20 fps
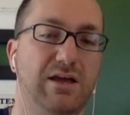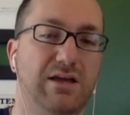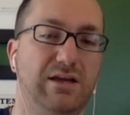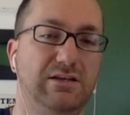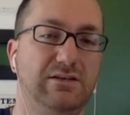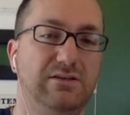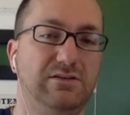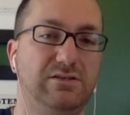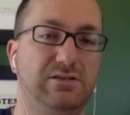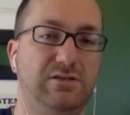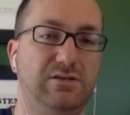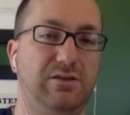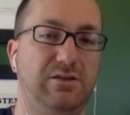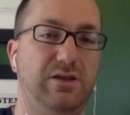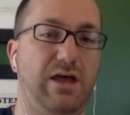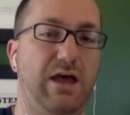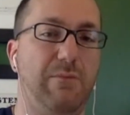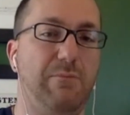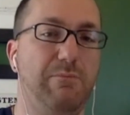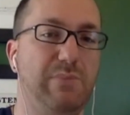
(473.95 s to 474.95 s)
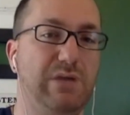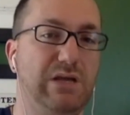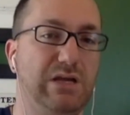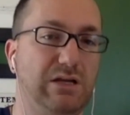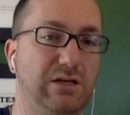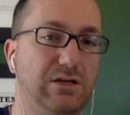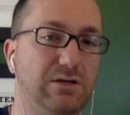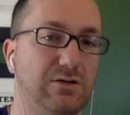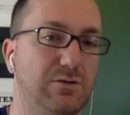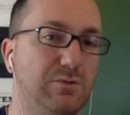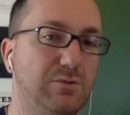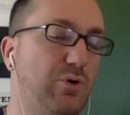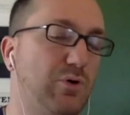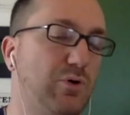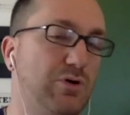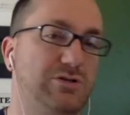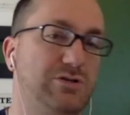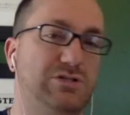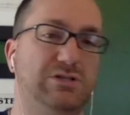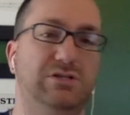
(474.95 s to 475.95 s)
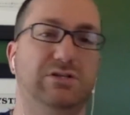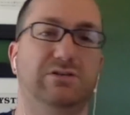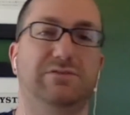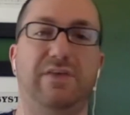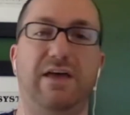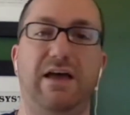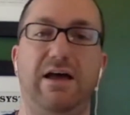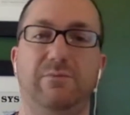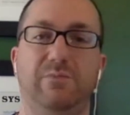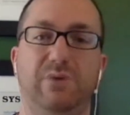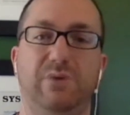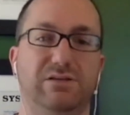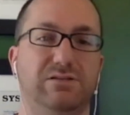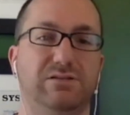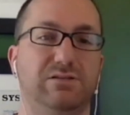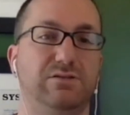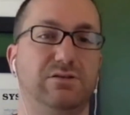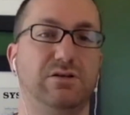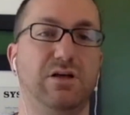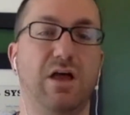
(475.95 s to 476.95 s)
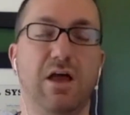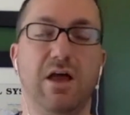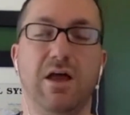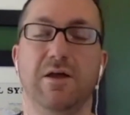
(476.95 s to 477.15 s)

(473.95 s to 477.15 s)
into the medial portion of that muscle.